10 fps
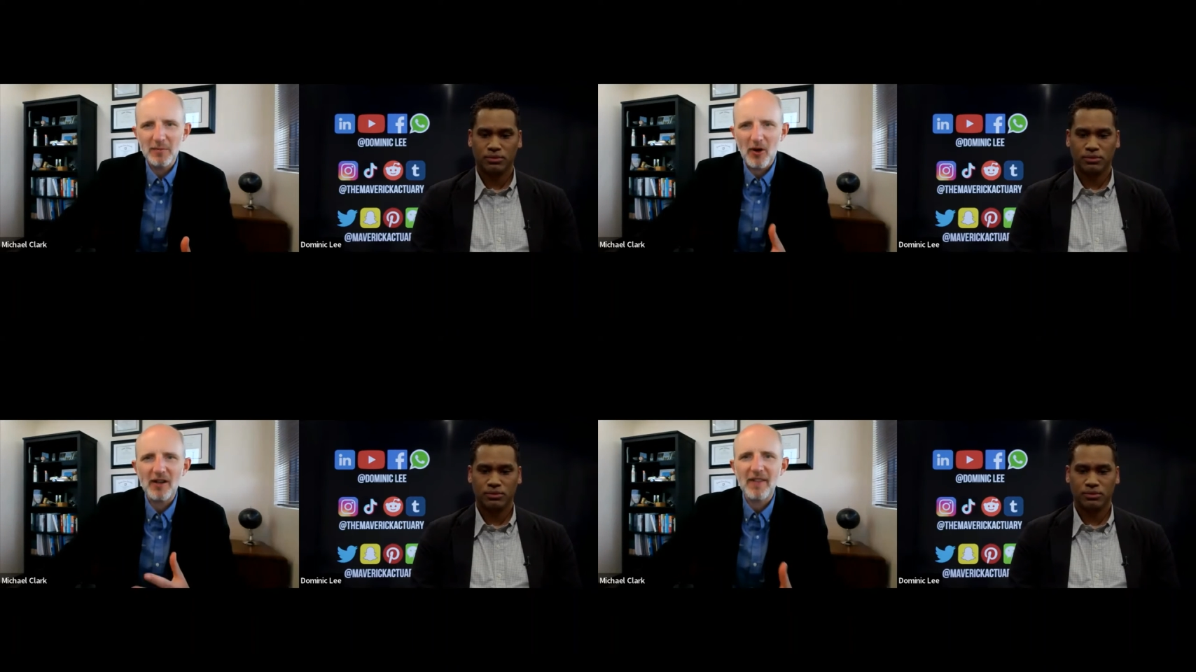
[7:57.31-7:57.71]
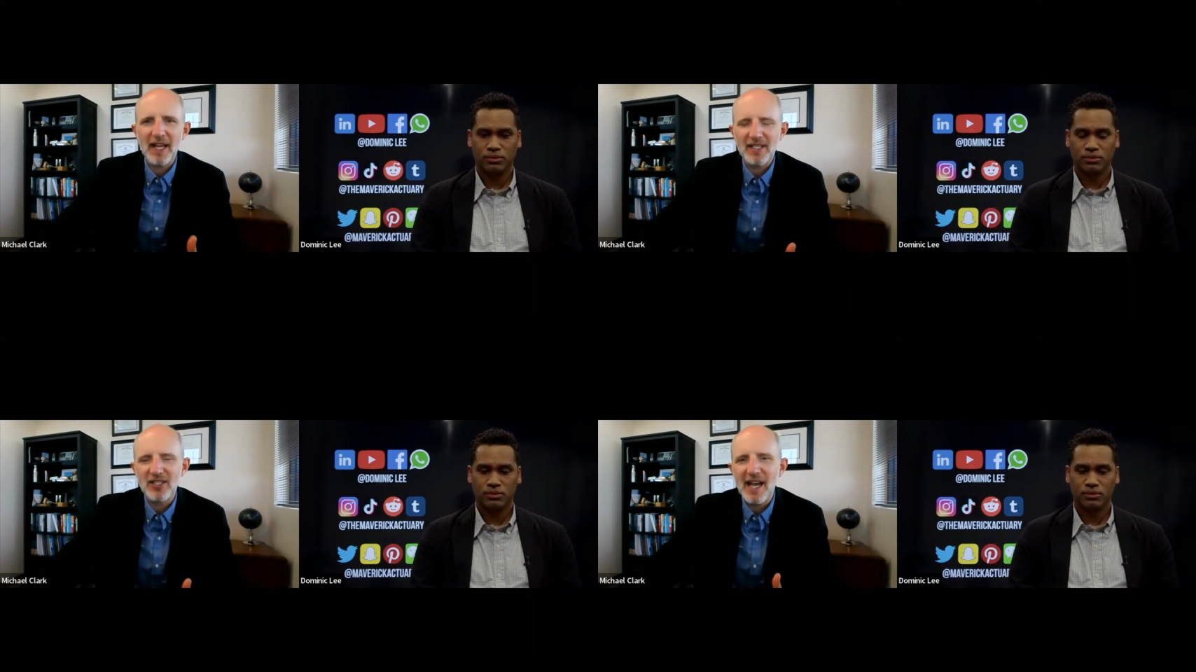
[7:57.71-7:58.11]
Speaker 1: part of that
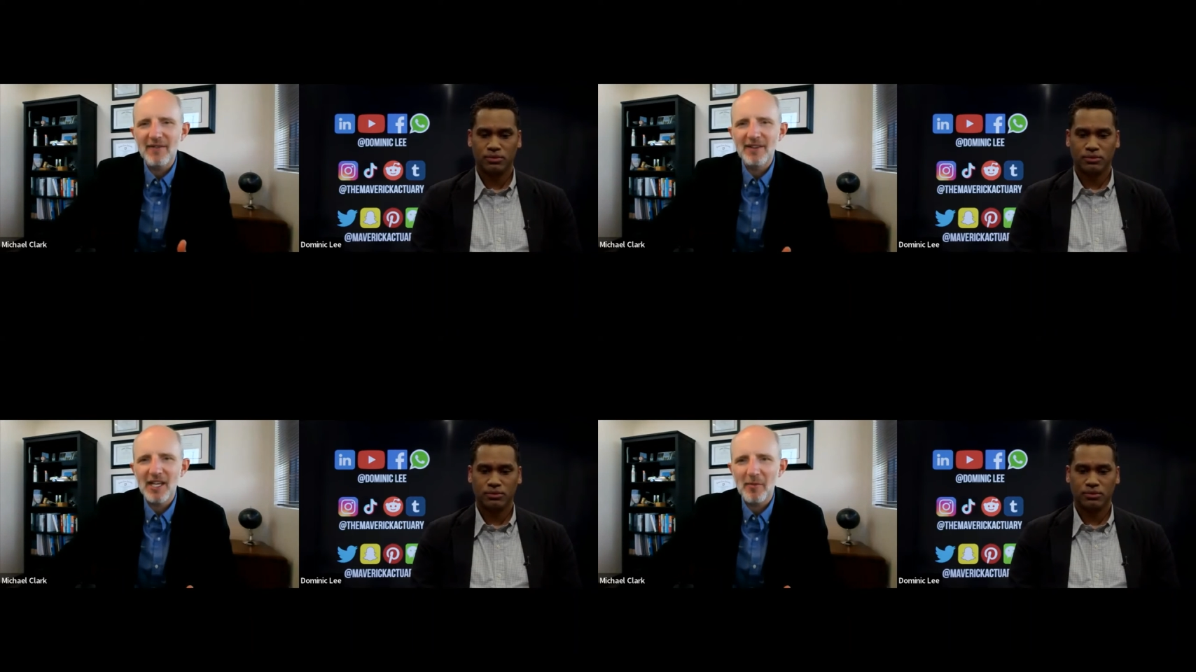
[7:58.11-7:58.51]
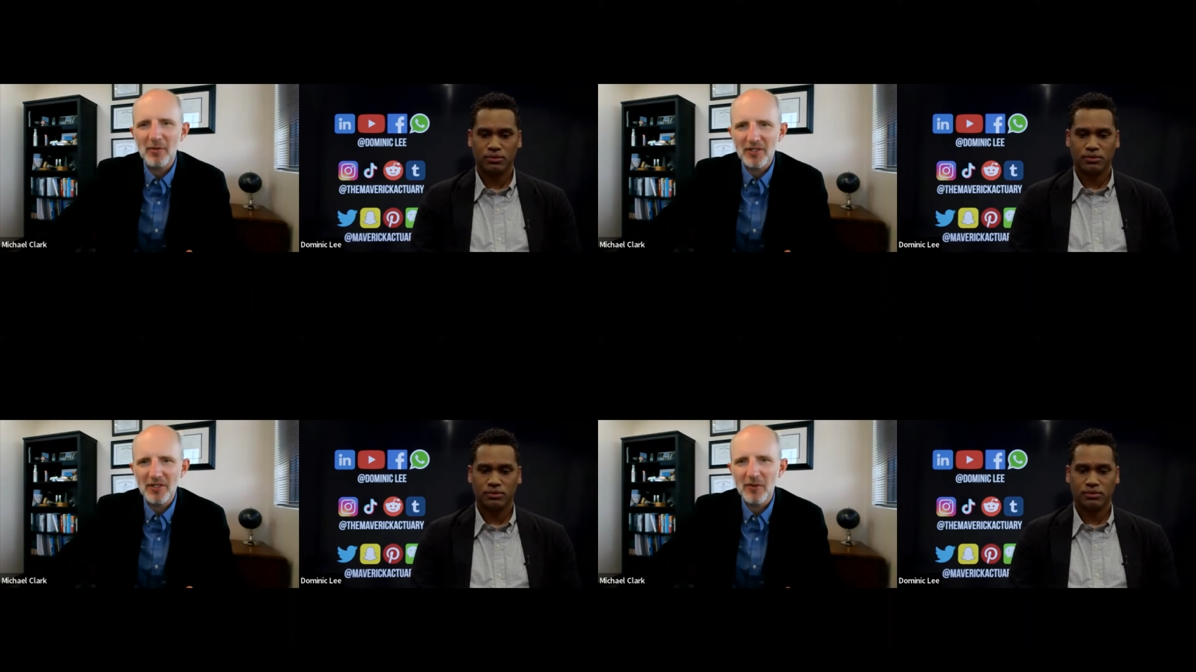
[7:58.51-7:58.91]
is just having the
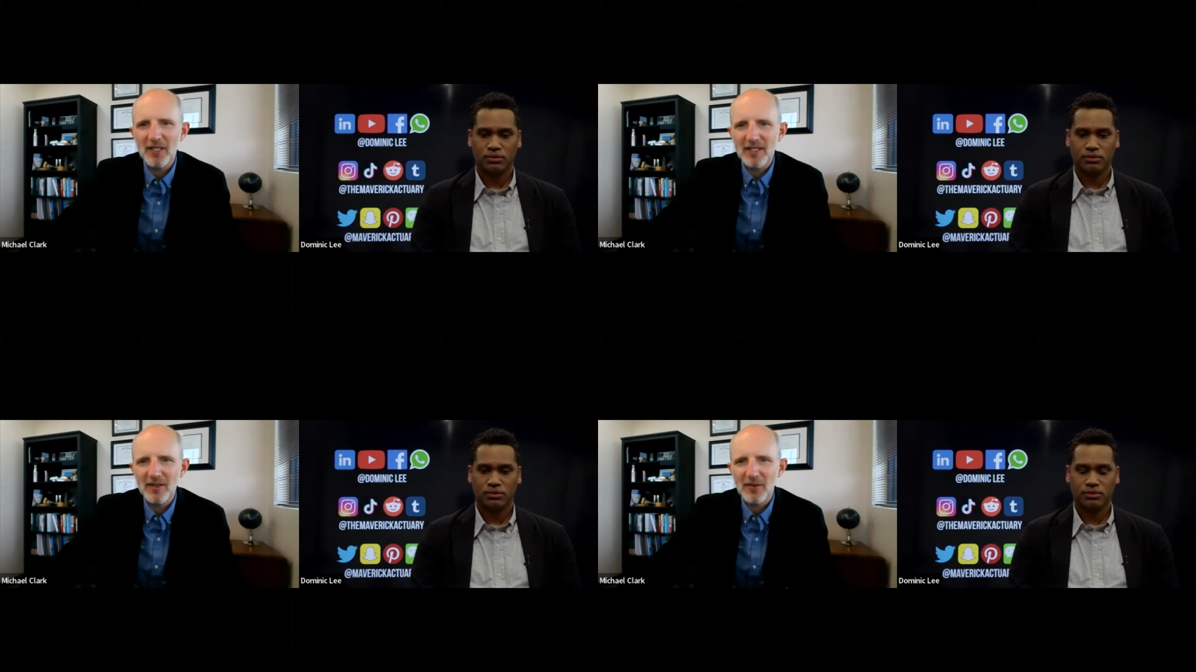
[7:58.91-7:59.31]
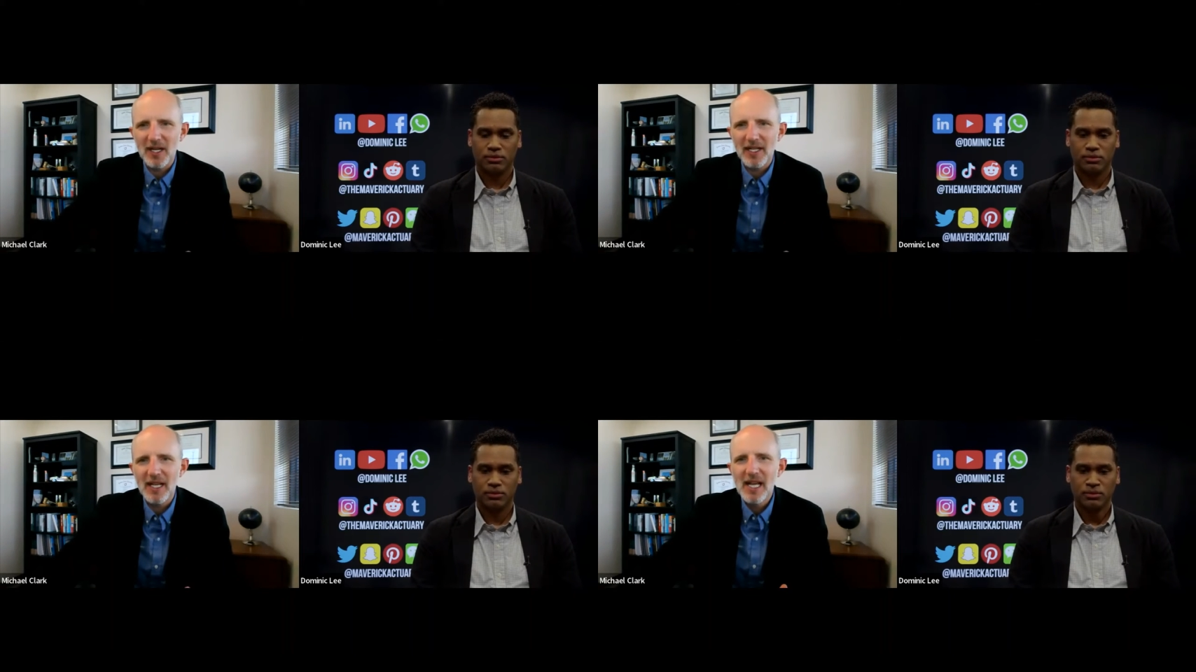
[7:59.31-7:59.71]
opportunities,
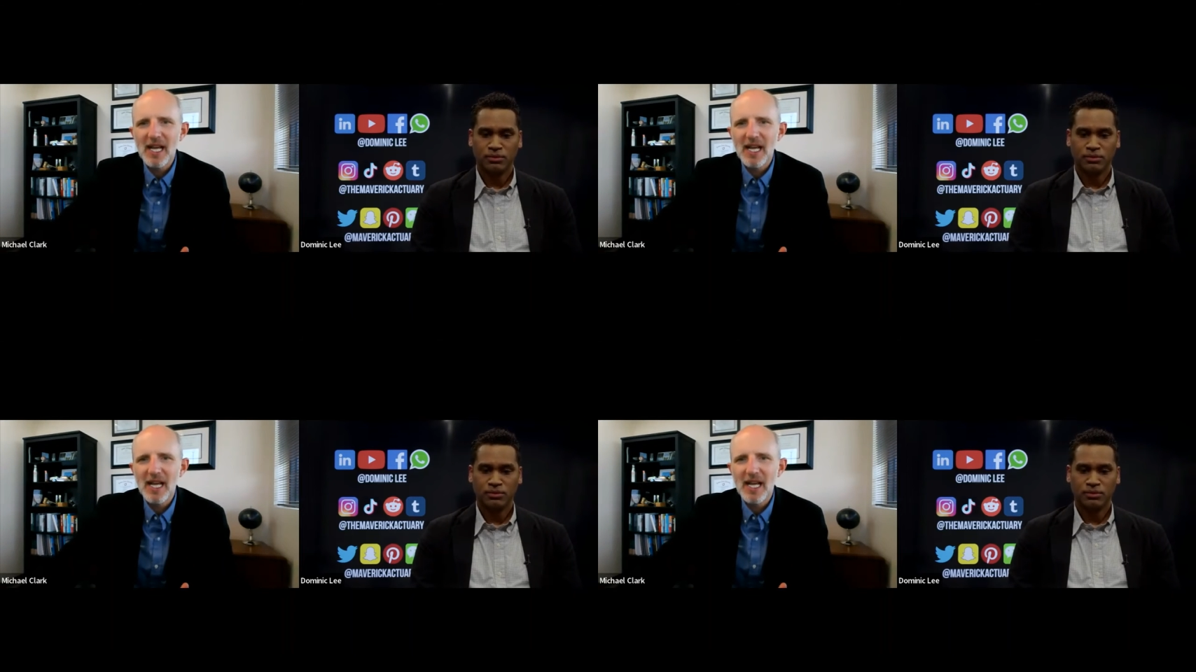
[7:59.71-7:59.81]
right?